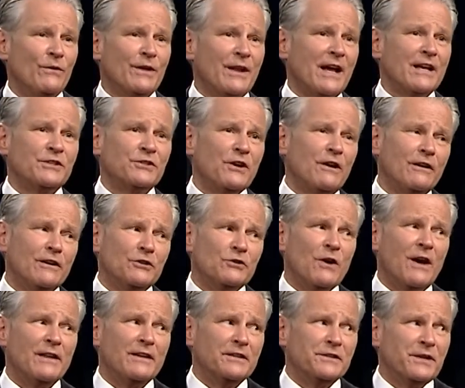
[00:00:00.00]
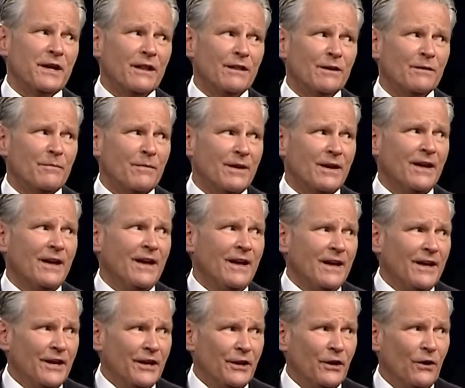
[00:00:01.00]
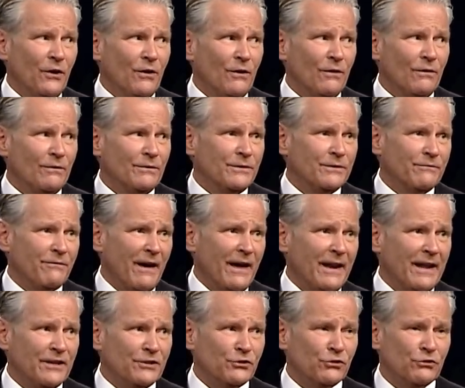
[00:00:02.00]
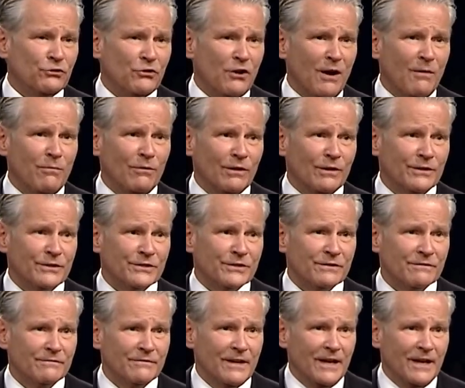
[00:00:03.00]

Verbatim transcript: And I started trying to tell her, my, you know, financial troubles.